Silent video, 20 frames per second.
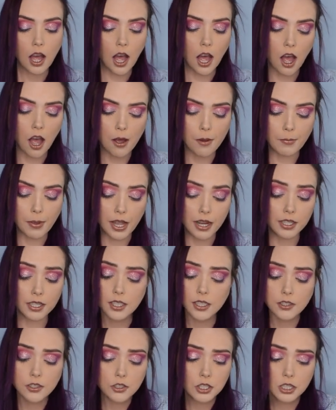Um, and
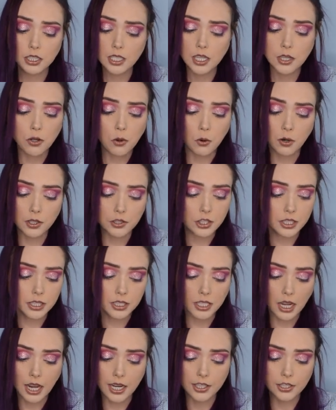it is just a
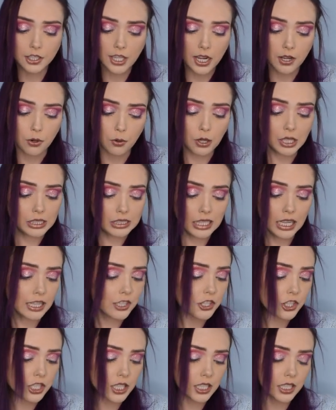gorgeous eyeshadow
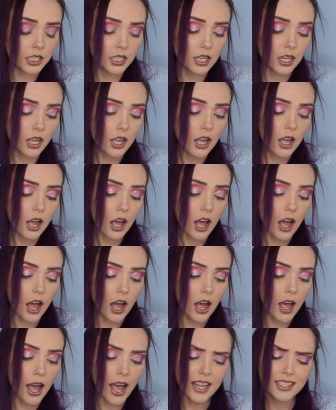collection.
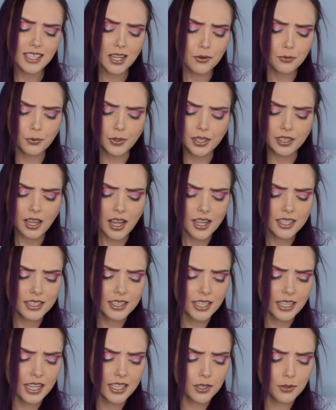Uh, as I
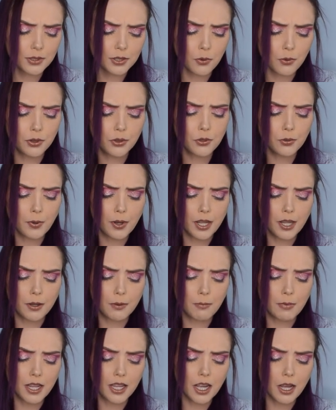realized, like as I was going through
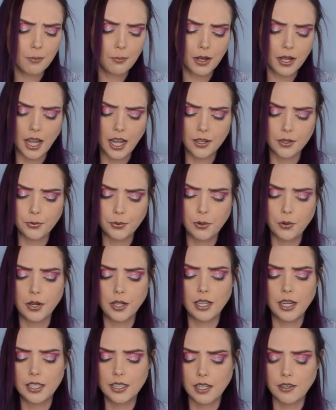my makeup, I had to
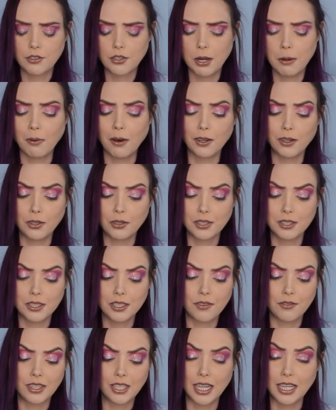reorganize after I bought all the
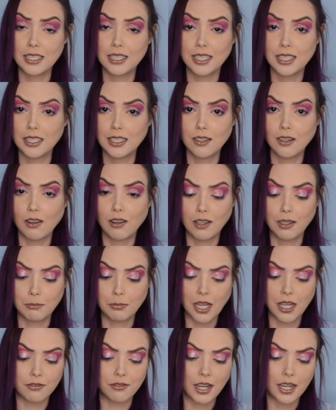stuff that I did on
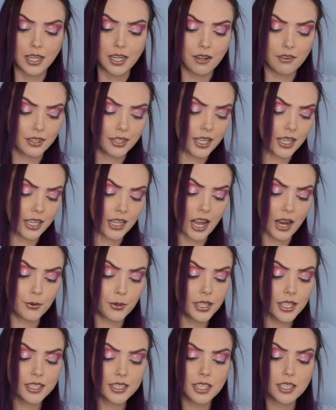Black Friday and everything. I
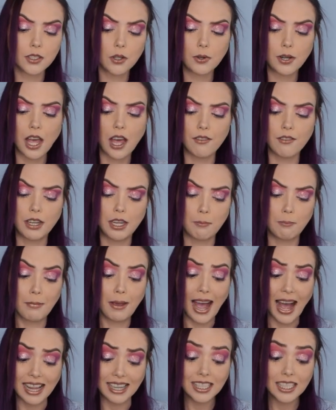realized I don't have any
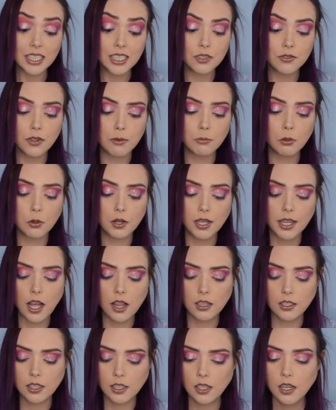palettes from Laura
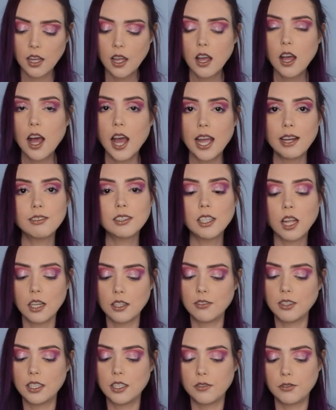Geller. I have a
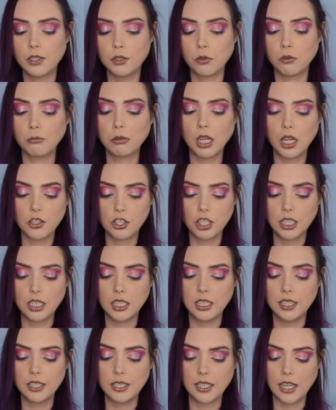lot of individual
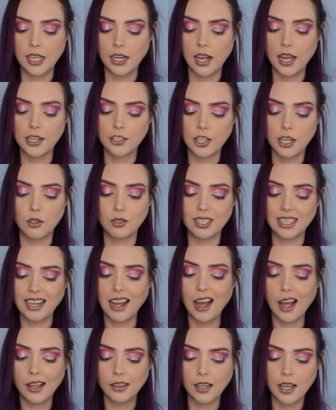blushes and eyeshadows
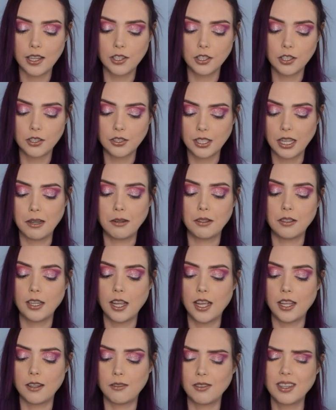and highlighters
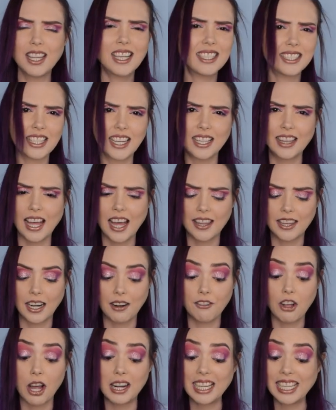and, and things like that
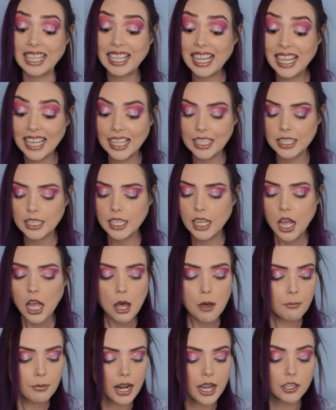that I've gotten in kits,
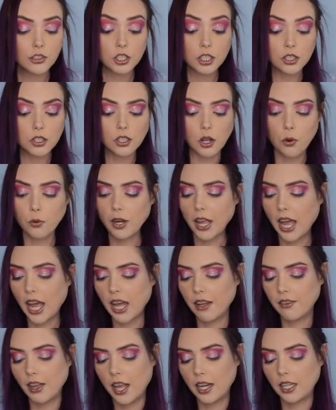but I actually don't
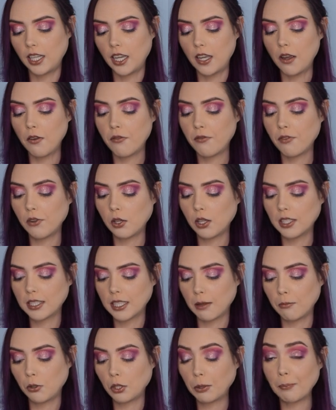have any full
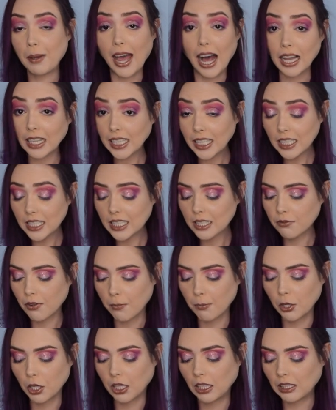assembled palettes
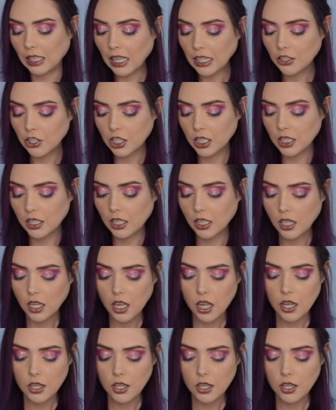from her collection.